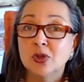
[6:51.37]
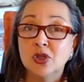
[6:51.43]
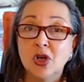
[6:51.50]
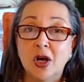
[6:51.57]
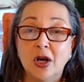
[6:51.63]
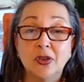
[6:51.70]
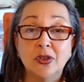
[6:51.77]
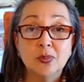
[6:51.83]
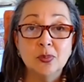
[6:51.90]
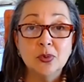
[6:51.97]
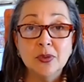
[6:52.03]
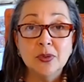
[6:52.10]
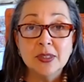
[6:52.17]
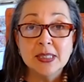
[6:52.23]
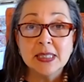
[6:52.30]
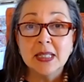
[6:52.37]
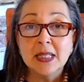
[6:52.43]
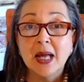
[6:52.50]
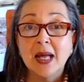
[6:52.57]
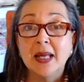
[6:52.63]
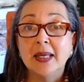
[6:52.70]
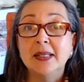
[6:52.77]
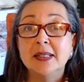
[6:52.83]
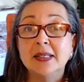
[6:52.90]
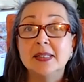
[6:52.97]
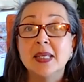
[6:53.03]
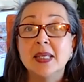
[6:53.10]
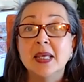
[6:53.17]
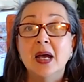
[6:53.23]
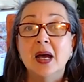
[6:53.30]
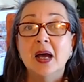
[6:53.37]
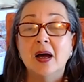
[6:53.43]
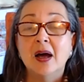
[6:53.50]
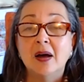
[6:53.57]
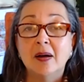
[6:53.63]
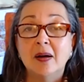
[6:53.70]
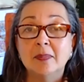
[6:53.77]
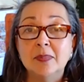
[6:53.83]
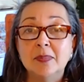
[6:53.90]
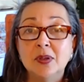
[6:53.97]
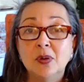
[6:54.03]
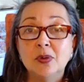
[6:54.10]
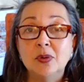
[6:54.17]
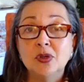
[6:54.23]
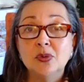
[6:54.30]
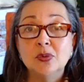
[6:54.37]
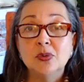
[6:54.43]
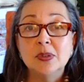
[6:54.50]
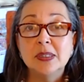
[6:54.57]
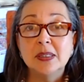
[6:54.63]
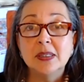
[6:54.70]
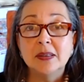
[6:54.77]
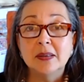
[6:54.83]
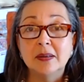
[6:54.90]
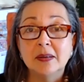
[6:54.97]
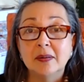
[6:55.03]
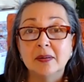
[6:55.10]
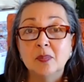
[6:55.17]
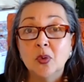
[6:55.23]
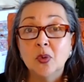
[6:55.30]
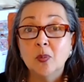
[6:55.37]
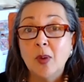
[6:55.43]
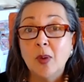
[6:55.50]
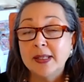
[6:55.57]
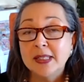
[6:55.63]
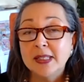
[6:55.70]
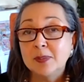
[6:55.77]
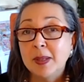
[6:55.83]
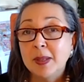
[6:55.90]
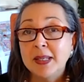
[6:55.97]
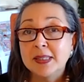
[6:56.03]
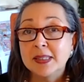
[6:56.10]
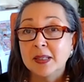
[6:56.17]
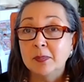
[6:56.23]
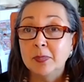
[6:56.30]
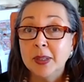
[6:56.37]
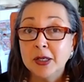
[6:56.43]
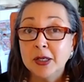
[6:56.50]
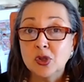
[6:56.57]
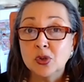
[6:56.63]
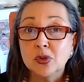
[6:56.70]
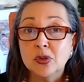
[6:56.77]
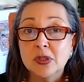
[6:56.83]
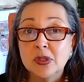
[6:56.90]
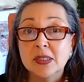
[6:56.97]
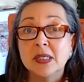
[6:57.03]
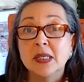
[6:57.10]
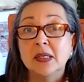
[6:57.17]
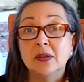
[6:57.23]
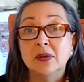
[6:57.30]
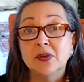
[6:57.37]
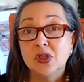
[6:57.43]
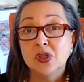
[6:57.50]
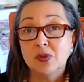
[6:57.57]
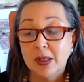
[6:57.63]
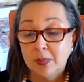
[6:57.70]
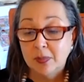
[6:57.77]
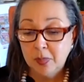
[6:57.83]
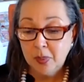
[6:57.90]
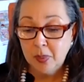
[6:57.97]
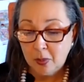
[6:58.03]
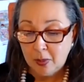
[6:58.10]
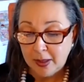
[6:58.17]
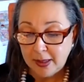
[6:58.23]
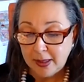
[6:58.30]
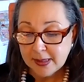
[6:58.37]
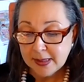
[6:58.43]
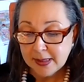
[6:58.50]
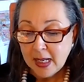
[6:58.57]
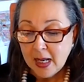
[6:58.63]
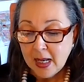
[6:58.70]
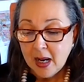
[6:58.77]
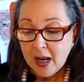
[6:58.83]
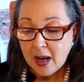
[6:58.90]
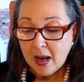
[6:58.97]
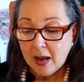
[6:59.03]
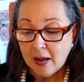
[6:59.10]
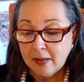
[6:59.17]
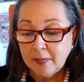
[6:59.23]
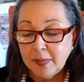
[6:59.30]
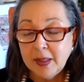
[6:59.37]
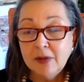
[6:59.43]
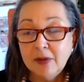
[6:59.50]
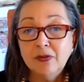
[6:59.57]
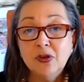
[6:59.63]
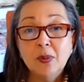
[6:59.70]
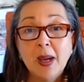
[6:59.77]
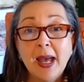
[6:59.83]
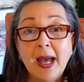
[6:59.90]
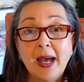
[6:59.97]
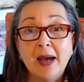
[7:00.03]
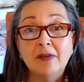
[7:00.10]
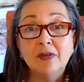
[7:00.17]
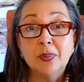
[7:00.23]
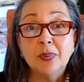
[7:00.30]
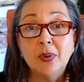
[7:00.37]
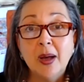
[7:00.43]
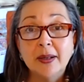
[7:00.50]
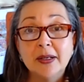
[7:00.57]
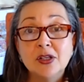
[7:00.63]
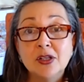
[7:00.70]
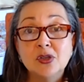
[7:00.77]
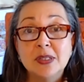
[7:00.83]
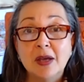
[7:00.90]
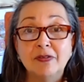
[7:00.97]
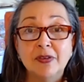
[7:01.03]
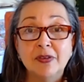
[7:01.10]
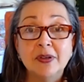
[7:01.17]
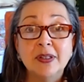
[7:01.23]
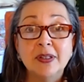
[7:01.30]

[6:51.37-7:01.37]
Don't talk through the slides. You know, use more white space and pictures to illustrate points. If you have a product, you